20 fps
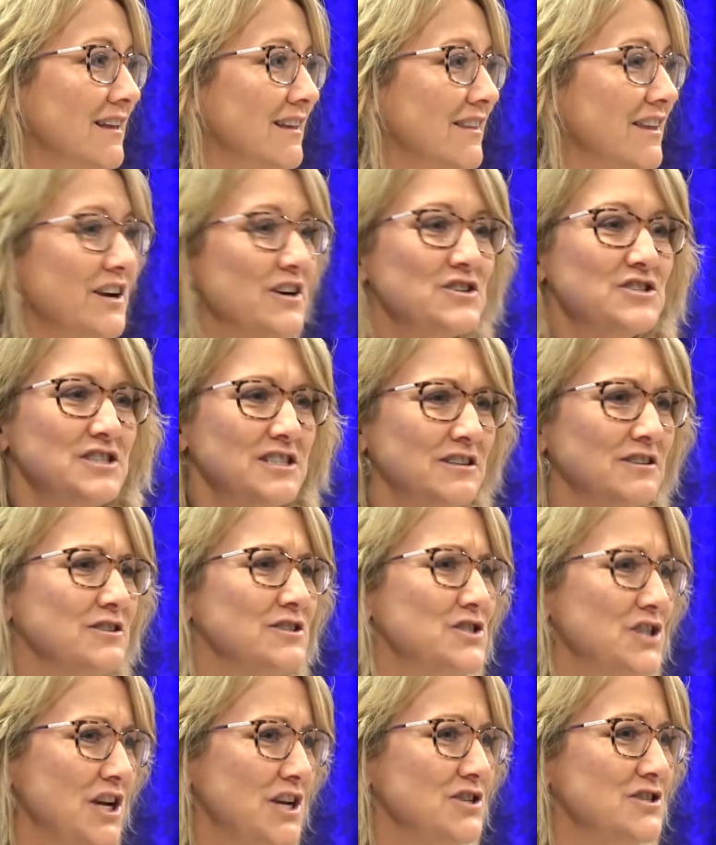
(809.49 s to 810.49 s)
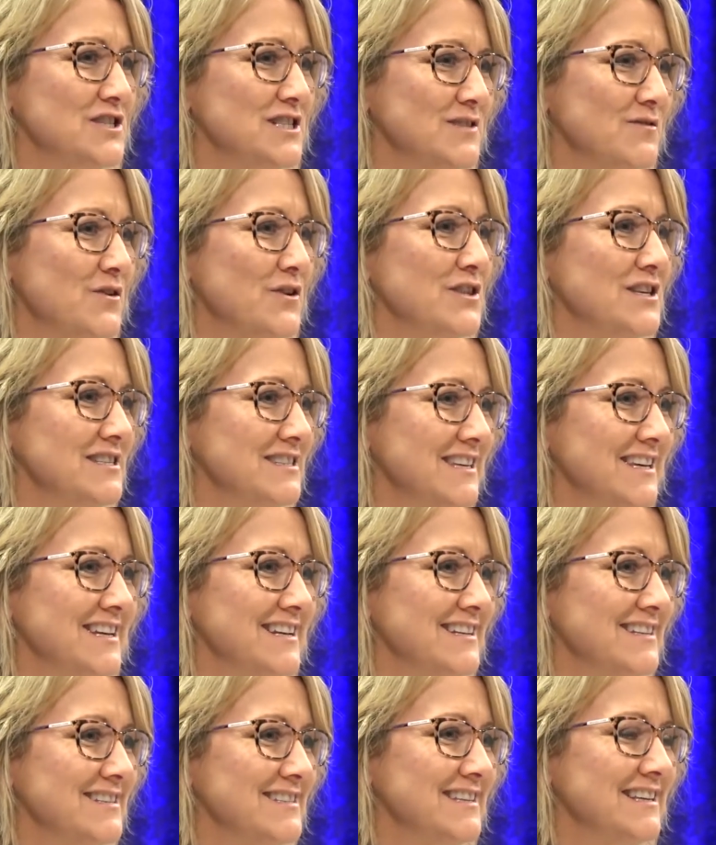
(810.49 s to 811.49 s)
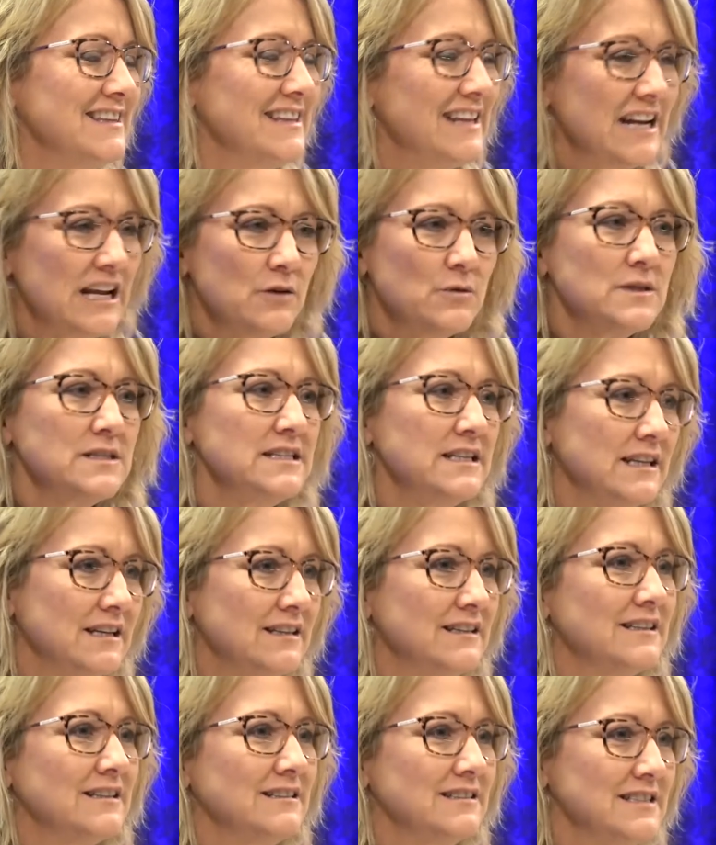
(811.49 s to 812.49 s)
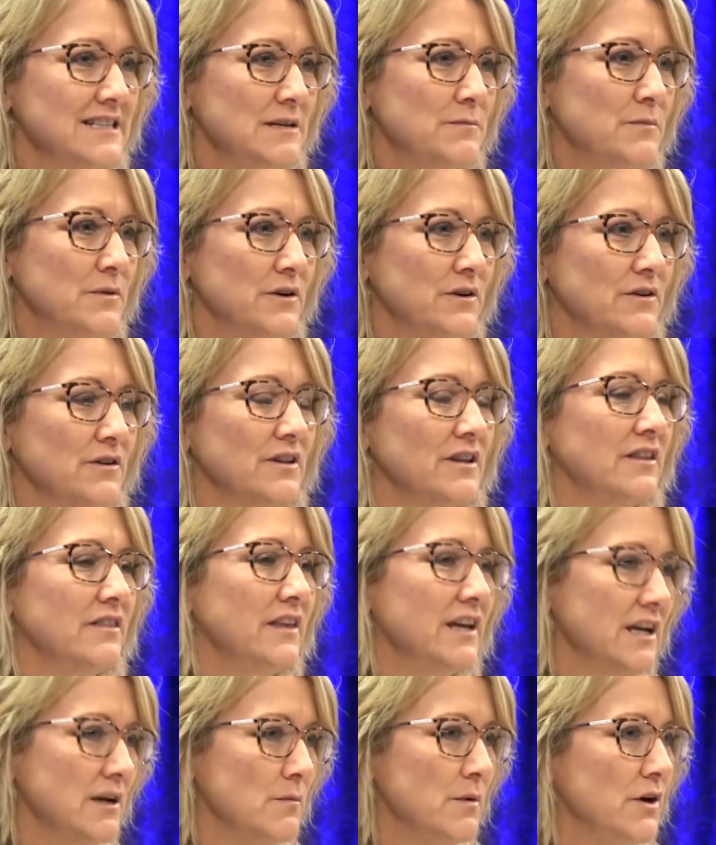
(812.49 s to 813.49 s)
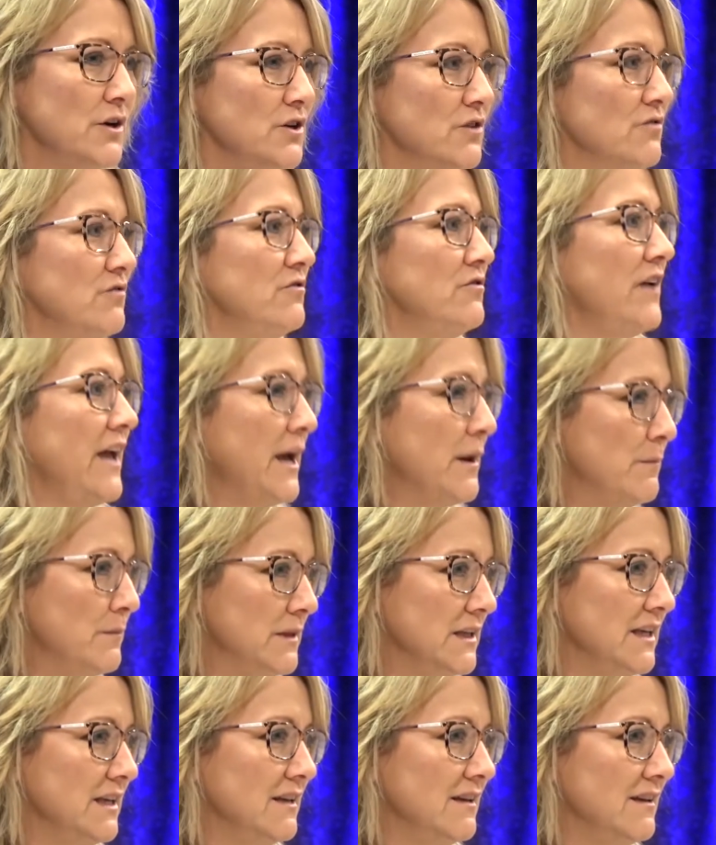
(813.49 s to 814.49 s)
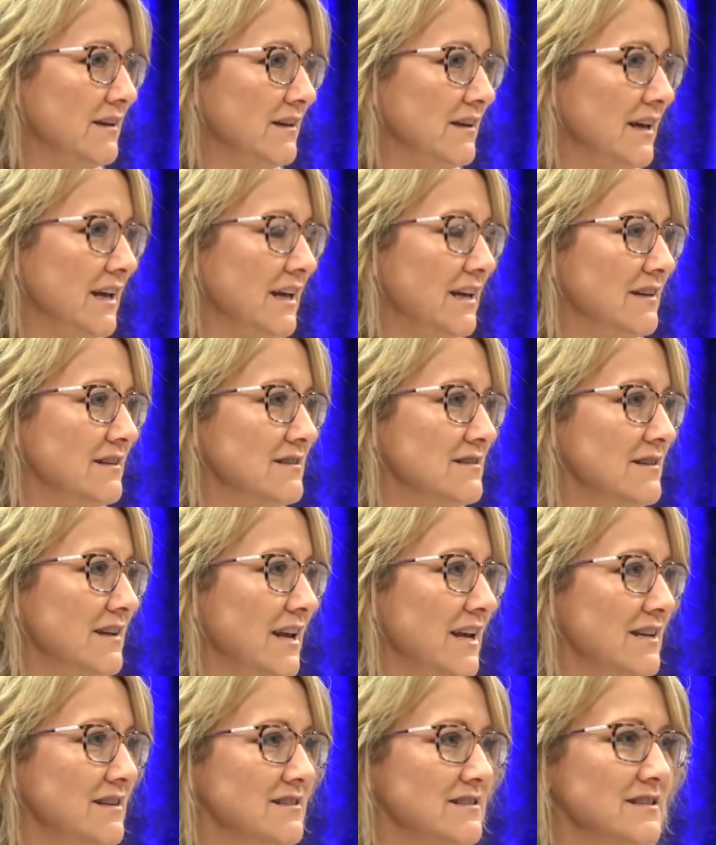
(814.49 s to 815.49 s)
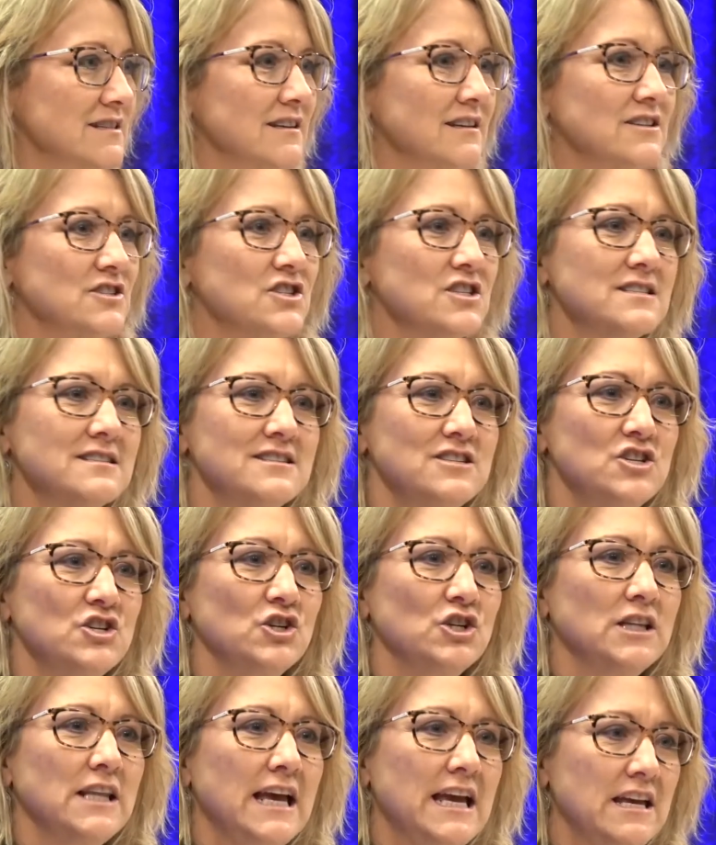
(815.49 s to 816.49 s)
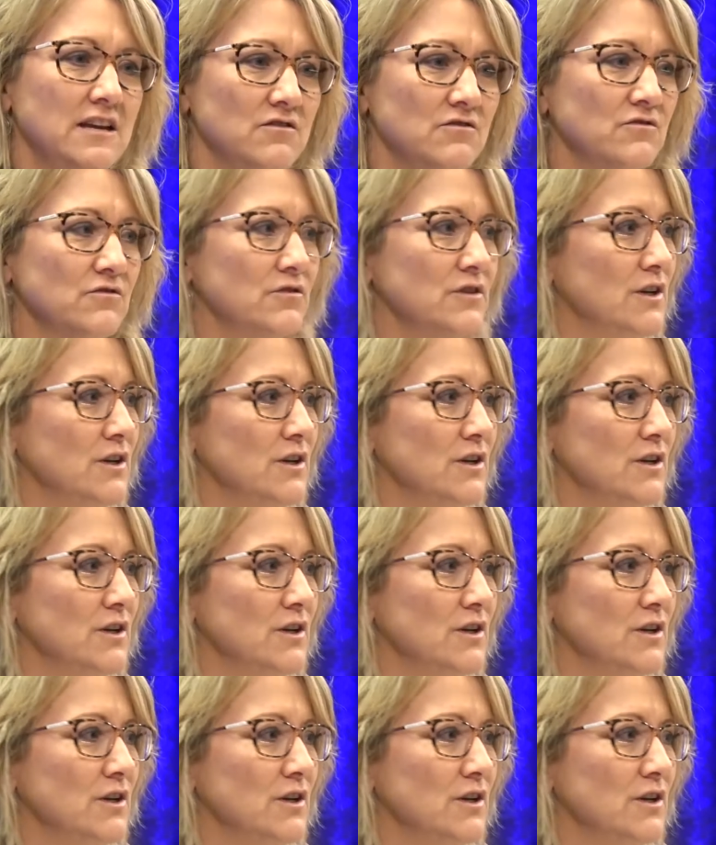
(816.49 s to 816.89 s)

they are still changes for these kids. And then I would dig a little deeper. Think about your family and just your life.